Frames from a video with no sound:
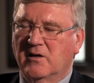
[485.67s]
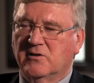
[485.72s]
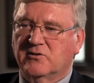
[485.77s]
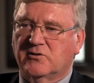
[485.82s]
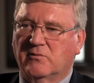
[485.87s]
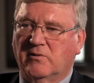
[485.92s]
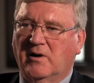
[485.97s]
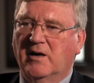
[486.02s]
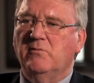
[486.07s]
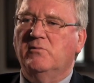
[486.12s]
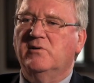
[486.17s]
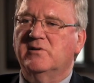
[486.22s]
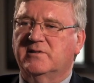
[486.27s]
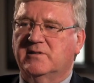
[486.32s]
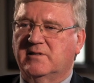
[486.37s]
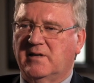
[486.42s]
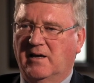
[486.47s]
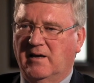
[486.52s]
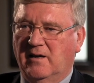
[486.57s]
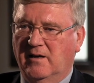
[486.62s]
So I would
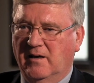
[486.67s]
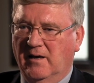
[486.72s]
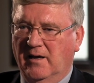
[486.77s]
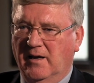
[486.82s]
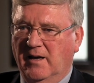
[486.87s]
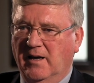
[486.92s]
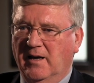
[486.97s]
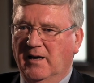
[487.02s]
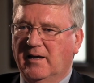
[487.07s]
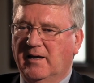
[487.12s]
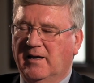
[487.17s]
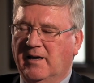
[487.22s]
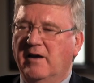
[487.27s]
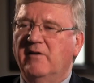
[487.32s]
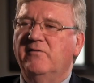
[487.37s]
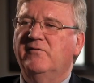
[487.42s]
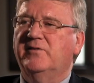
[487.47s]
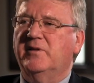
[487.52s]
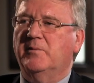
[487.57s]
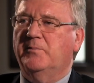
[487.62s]
say,
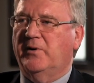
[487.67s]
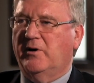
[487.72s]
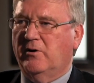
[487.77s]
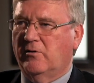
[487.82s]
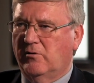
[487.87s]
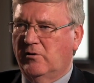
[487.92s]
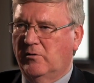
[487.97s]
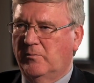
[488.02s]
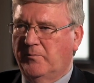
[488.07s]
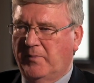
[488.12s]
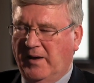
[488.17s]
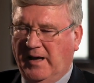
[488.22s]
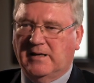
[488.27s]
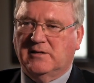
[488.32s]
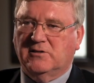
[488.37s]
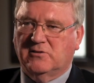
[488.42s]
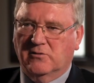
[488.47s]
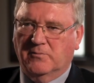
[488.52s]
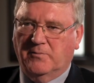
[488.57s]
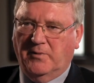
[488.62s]
give the power
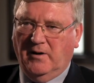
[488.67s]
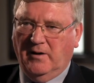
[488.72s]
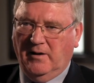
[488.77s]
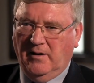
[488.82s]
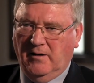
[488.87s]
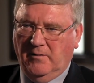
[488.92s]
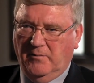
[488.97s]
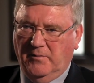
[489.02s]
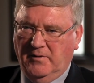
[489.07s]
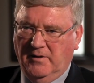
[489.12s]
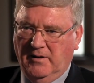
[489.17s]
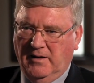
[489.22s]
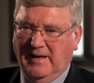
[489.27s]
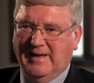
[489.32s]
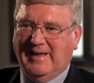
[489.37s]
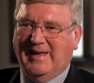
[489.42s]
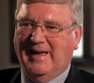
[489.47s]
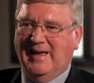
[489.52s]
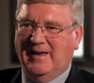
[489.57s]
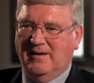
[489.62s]
back to PIAB
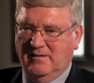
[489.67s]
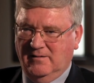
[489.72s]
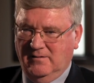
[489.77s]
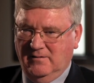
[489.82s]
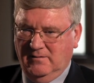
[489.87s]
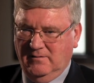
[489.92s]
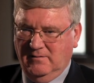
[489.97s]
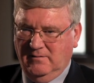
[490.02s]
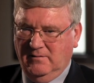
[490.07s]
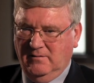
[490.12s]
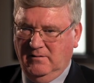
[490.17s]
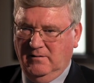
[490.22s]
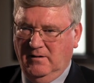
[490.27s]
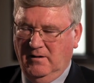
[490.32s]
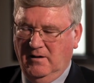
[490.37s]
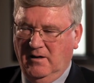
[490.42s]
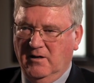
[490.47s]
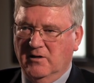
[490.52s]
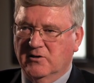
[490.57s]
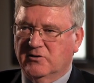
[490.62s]
again,
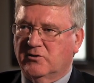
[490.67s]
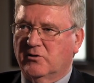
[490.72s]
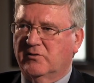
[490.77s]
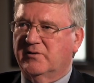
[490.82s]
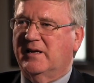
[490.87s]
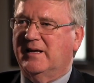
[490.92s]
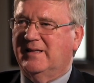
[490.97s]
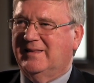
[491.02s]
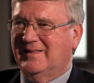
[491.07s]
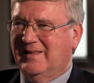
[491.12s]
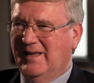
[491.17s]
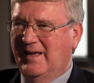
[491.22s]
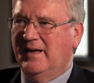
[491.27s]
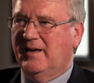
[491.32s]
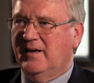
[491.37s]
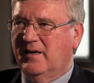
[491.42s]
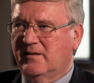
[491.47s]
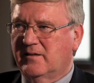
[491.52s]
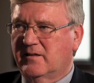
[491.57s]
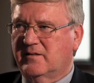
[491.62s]
so that they
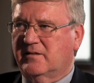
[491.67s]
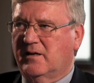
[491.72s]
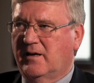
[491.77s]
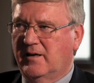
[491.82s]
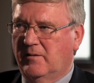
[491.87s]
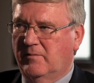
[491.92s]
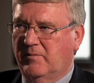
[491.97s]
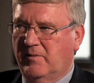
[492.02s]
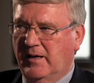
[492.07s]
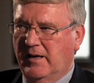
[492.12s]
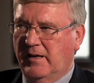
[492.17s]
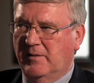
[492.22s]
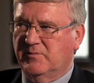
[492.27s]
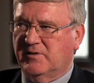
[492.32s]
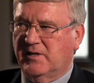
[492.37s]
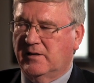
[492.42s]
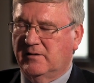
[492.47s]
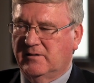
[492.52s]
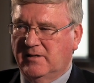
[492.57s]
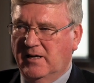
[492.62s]
can decide
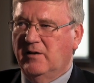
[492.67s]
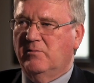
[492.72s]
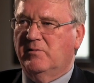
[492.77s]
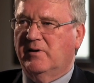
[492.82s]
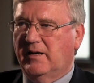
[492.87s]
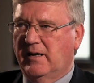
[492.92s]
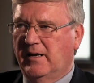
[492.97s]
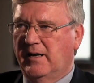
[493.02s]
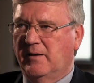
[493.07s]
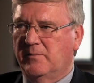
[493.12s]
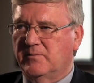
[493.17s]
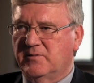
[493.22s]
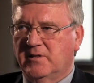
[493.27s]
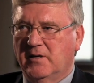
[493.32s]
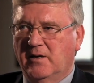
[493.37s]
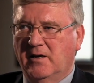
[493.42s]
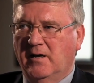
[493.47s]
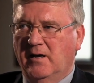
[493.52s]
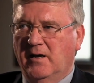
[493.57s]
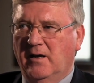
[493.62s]
claims and deal with claims
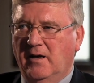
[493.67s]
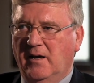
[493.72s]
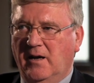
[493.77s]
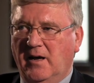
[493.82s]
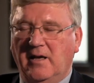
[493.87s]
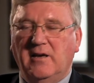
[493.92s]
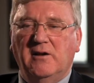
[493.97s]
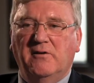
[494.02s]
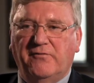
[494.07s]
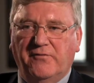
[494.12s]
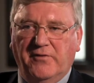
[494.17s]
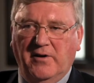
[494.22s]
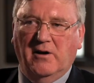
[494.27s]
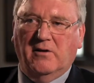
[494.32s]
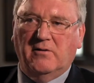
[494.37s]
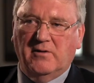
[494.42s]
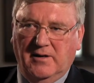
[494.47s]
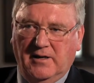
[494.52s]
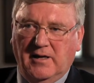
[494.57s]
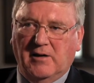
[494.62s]
in a
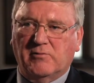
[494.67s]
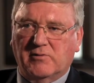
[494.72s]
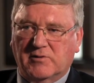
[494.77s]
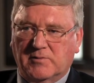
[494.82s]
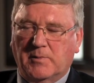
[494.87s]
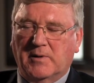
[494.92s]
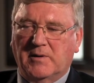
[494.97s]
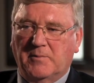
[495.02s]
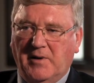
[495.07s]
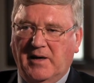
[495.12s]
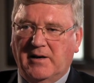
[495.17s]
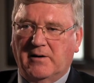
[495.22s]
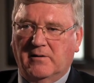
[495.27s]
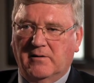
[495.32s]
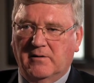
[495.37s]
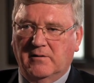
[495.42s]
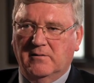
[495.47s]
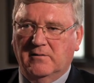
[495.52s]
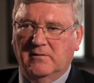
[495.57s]
fair and equitable manner,